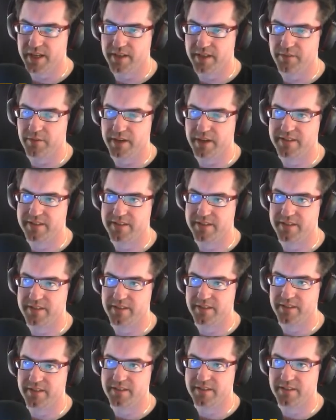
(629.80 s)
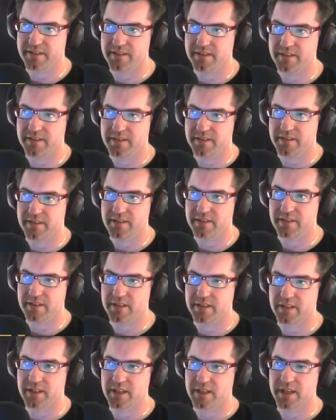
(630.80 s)
Raise this dude.
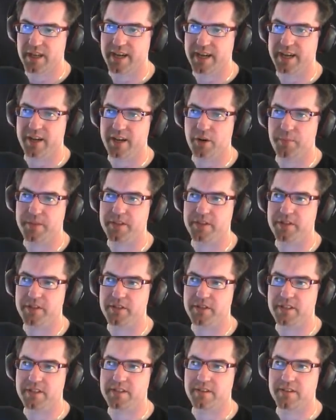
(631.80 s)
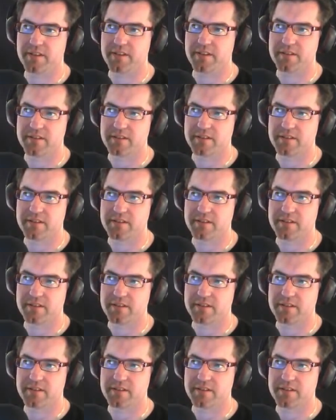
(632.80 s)
He can help me shoot these guys.